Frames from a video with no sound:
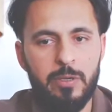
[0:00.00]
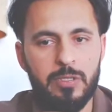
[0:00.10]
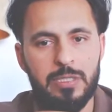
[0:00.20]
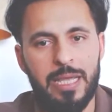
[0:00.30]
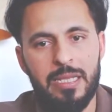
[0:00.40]

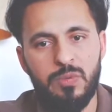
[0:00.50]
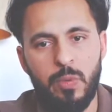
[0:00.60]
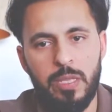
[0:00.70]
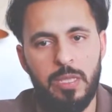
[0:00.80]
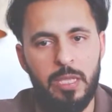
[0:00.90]
because that is
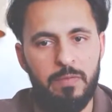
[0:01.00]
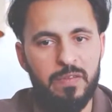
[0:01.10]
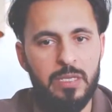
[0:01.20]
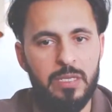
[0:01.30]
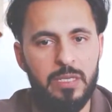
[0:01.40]
where the
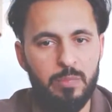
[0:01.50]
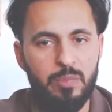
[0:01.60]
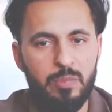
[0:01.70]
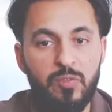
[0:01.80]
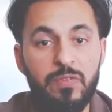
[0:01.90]
50-day
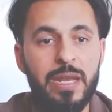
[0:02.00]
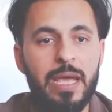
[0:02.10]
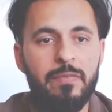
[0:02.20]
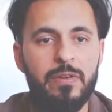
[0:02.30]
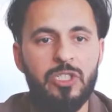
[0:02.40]
simple moving
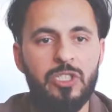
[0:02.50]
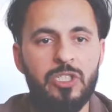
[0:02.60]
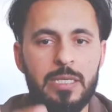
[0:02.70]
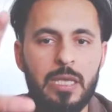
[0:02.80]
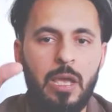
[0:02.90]
average
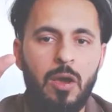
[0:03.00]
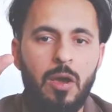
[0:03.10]
is